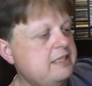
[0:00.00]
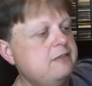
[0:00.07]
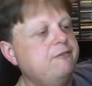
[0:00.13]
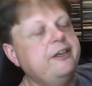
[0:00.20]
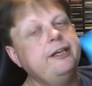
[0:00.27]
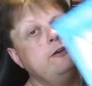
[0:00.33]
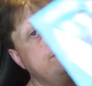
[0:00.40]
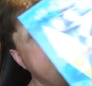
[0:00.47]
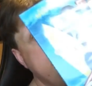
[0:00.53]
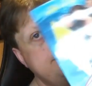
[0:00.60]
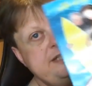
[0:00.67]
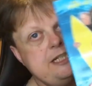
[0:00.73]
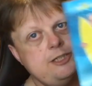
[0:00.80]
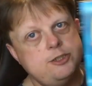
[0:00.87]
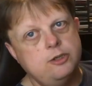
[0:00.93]
This is a fun little
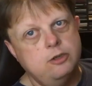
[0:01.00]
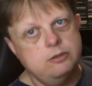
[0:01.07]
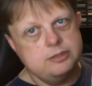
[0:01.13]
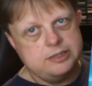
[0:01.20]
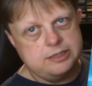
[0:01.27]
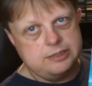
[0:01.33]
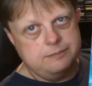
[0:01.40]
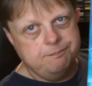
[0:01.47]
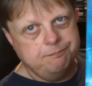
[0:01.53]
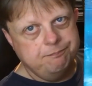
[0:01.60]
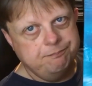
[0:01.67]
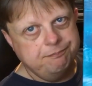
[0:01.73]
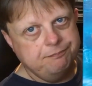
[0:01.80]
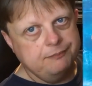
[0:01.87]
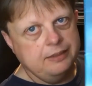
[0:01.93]
film, Dish Dogs.
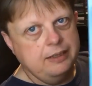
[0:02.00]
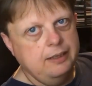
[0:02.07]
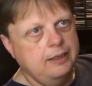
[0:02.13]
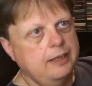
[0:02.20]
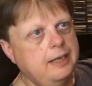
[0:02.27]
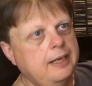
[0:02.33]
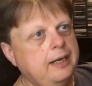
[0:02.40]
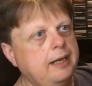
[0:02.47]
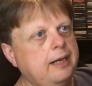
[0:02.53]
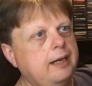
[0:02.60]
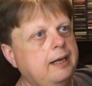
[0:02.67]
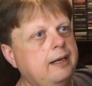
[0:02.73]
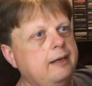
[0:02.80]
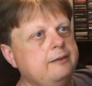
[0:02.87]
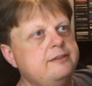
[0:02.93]

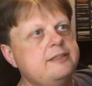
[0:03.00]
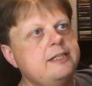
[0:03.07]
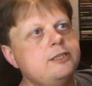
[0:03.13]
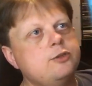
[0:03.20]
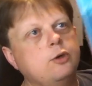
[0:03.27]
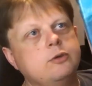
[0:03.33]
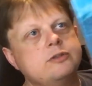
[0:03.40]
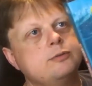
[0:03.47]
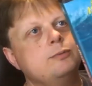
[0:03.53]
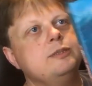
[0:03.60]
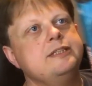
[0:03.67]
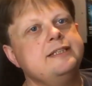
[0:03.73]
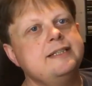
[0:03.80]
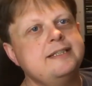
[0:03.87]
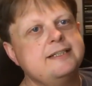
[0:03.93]
Dish Dogs
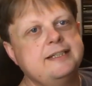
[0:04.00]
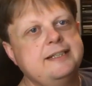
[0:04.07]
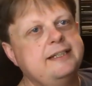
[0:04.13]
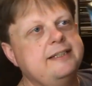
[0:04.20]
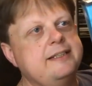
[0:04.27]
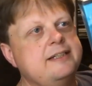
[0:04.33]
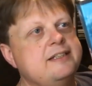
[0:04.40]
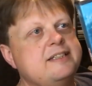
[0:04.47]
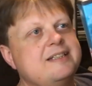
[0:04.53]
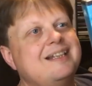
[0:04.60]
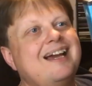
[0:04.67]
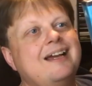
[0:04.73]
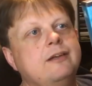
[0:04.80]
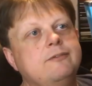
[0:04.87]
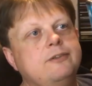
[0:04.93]
is
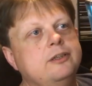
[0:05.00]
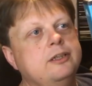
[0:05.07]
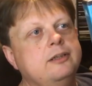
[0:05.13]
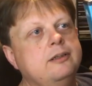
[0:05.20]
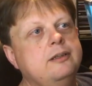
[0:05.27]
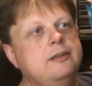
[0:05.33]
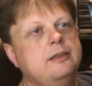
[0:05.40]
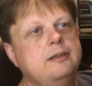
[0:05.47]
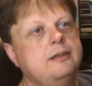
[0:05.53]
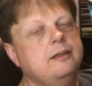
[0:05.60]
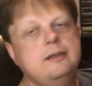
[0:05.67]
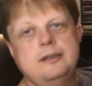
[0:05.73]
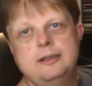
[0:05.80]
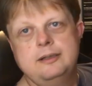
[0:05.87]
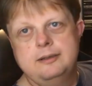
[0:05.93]
slang for
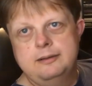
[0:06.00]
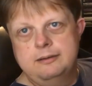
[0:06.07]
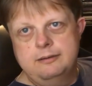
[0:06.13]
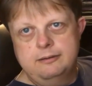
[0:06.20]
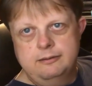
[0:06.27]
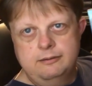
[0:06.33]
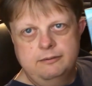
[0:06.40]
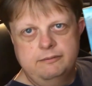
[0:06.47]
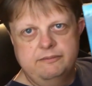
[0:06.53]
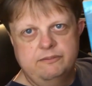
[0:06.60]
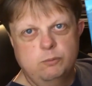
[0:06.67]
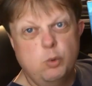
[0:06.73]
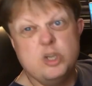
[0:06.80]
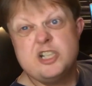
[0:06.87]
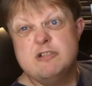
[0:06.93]

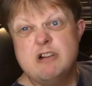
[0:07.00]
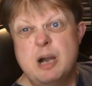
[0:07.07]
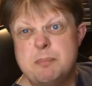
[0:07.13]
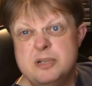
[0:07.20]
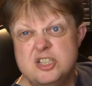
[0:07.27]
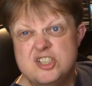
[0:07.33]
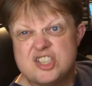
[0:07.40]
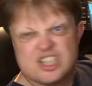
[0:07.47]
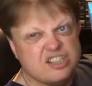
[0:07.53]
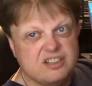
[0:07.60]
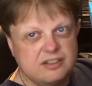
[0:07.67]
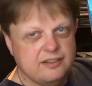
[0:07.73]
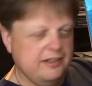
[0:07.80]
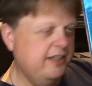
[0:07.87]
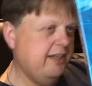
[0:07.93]
washer-uppers
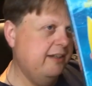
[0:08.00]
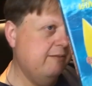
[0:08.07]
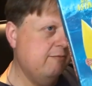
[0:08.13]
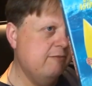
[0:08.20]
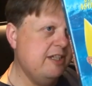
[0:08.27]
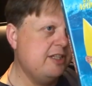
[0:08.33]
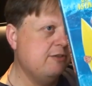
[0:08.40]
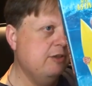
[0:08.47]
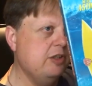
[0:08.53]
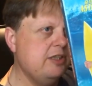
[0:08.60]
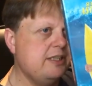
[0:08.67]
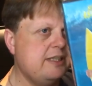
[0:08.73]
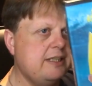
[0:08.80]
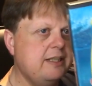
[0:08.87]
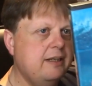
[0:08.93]
in
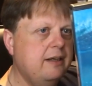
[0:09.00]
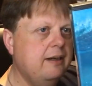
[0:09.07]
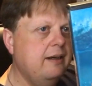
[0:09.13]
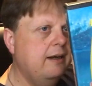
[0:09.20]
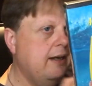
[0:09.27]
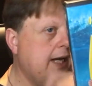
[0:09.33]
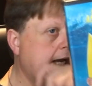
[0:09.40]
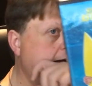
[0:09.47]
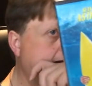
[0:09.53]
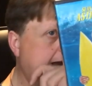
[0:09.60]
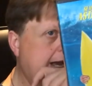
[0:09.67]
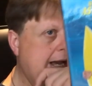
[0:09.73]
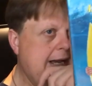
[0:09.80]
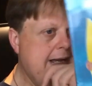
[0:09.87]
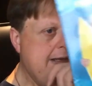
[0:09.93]
restaurants.
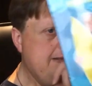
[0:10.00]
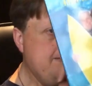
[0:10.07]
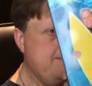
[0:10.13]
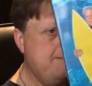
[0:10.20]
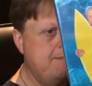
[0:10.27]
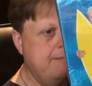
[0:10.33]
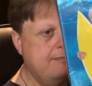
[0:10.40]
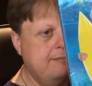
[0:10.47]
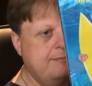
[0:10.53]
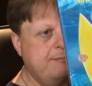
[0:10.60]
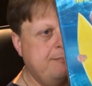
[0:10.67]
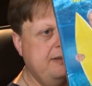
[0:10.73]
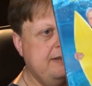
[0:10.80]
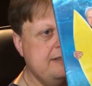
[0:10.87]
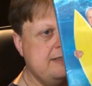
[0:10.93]
But
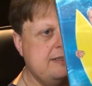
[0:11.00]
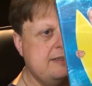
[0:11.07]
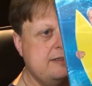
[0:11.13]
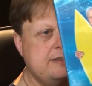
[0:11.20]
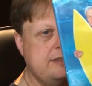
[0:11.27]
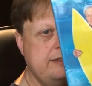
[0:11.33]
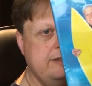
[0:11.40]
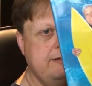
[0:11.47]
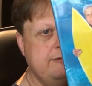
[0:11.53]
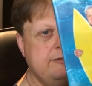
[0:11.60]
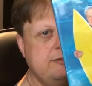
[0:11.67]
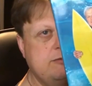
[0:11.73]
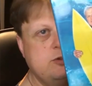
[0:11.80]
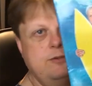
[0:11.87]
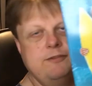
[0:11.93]
it's
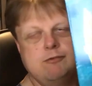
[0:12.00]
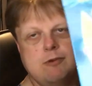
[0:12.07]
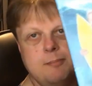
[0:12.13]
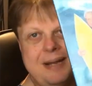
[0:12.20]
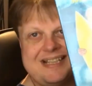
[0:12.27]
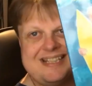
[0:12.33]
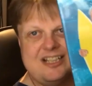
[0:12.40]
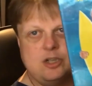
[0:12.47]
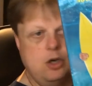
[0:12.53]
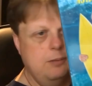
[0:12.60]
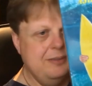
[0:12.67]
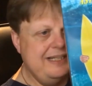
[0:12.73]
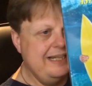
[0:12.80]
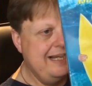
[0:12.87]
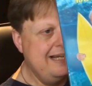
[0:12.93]
sort of a romantic
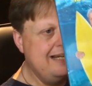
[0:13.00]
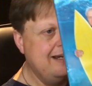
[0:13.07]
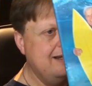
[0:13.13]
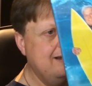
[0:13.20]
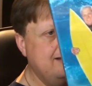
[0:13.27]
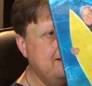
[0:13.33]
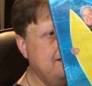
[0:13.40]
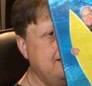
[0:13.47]
comedy.